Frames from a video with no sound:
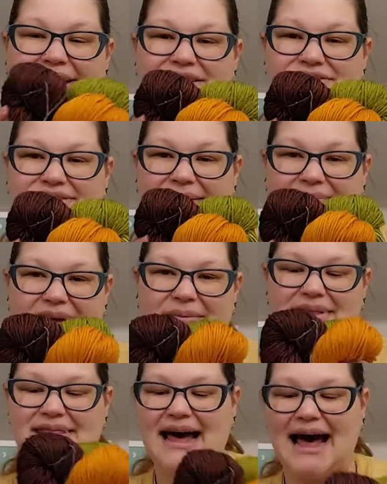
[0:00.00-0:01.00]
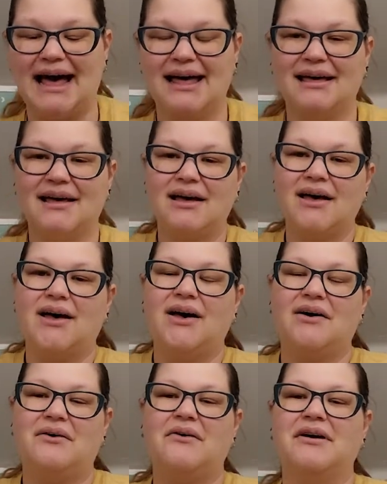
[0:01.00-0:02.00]
do something with that,
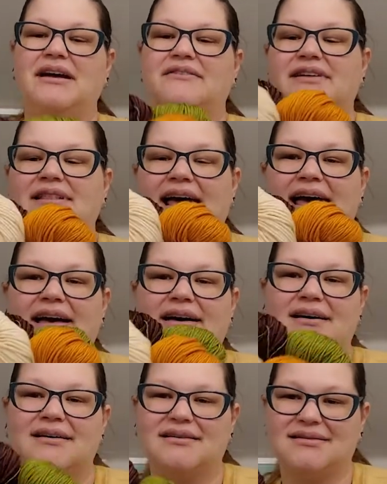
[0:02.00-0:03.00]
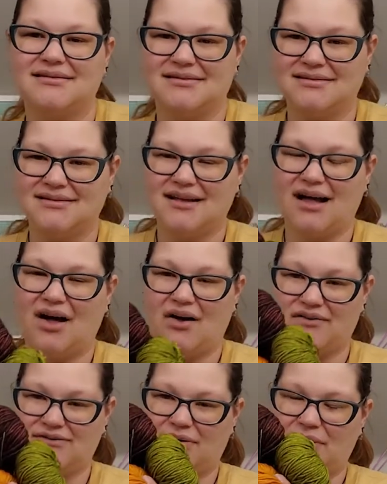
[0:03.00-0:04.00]
or even like
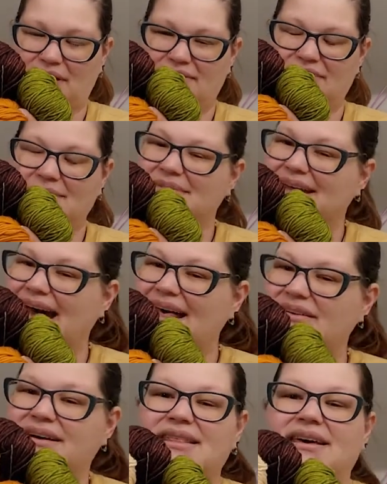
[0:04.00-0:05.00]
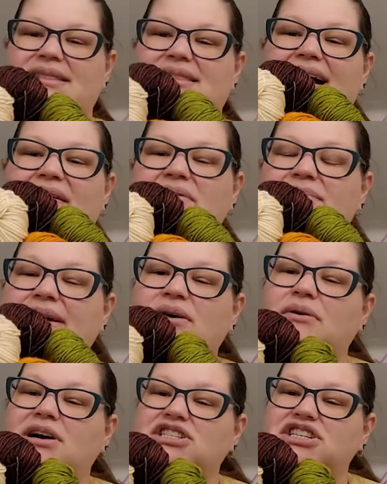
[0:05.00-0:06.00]
all 4 of them together. I think that would be
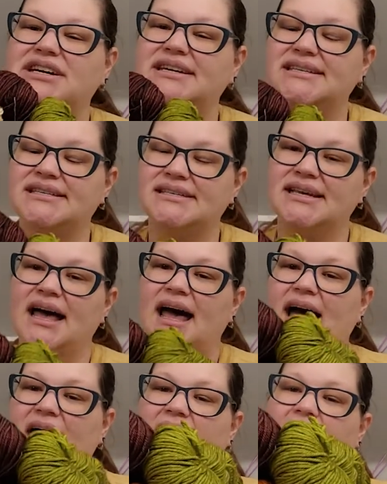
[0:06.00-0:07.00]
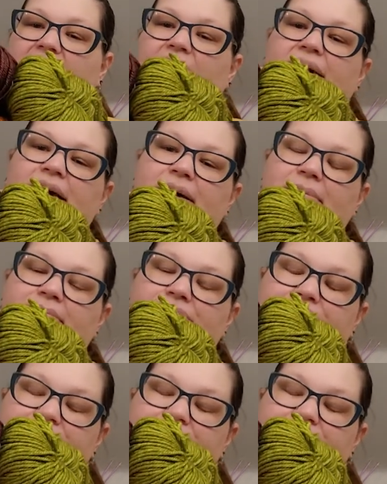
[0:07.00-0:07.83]
gorgeous. Who